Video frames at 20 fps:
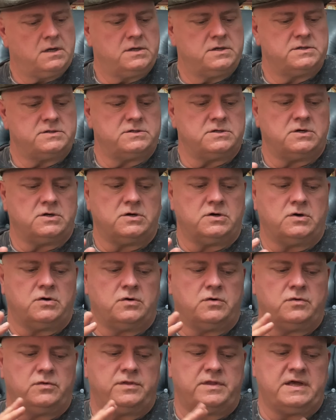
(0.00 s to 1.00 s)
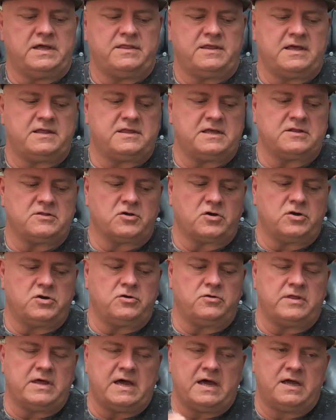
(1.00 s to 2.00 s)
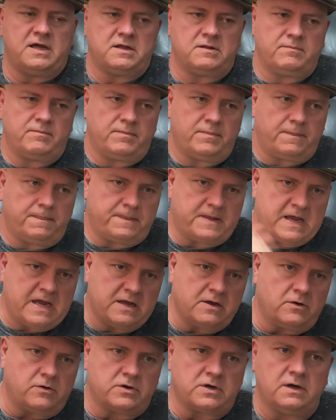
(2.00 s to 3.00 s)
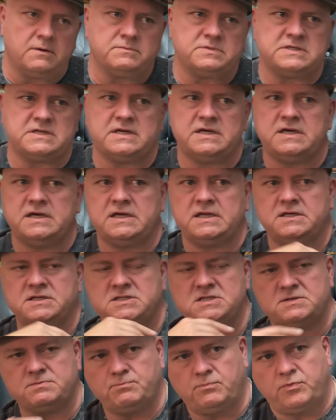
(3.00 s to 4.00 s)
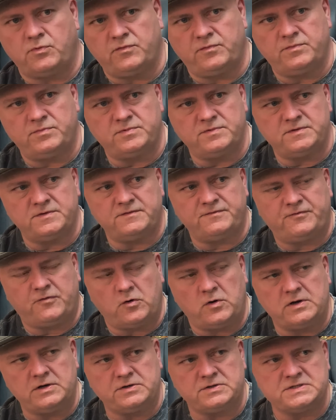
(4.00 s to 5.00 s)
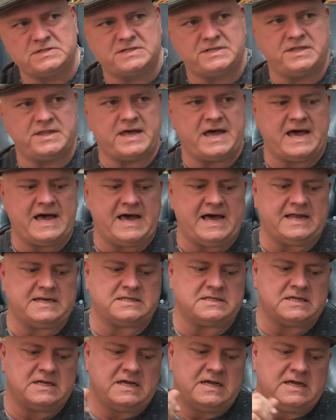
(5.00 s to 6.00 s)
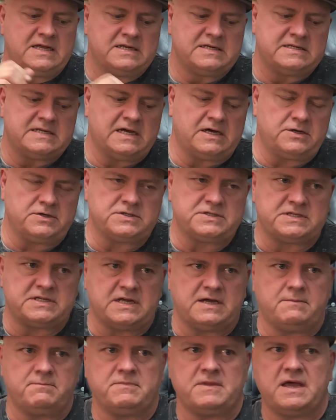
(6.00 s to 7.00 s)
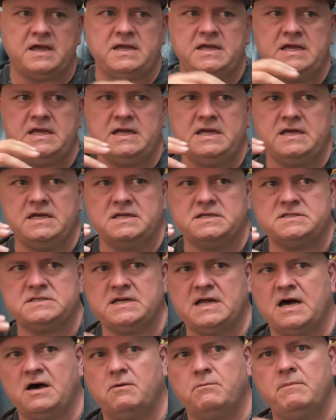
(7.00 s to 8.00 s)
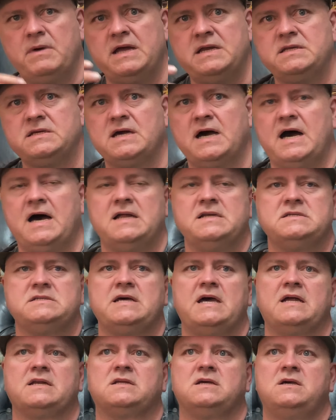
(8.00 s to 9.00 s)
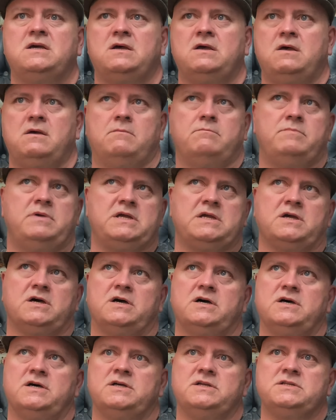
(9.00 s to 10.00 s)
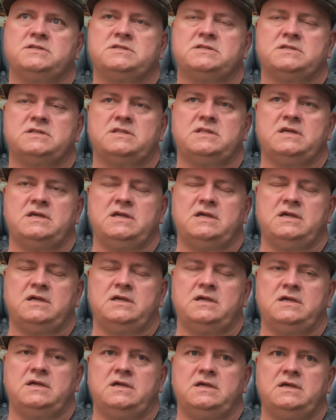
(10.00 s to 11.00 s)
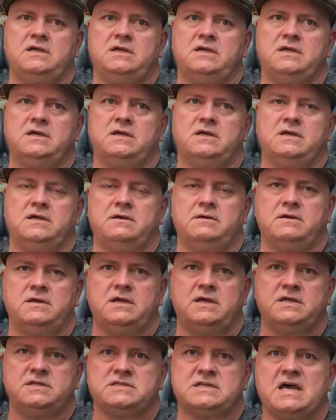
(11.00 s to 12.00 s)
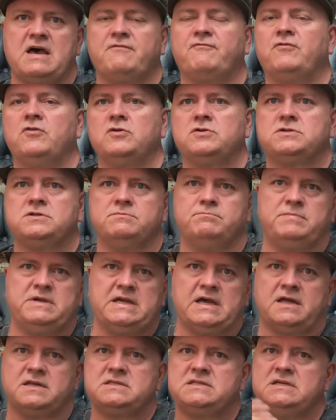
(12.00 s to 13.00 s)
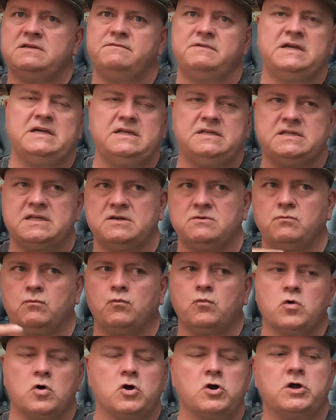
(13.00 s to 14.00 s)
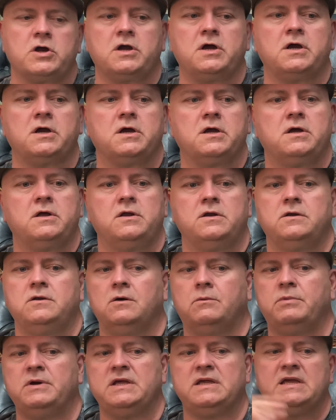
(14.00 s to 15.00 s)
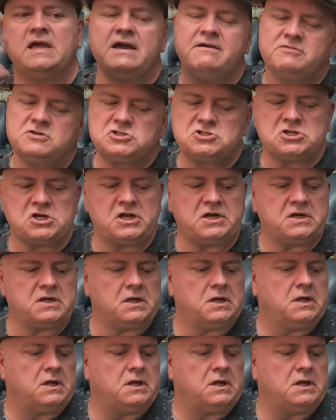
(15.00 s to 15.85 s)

So they, they think they're going to do that. Dango comes in, foils that tells them that he has now made contact because the his effort to be on TV didn't work. Nobody gave a shit.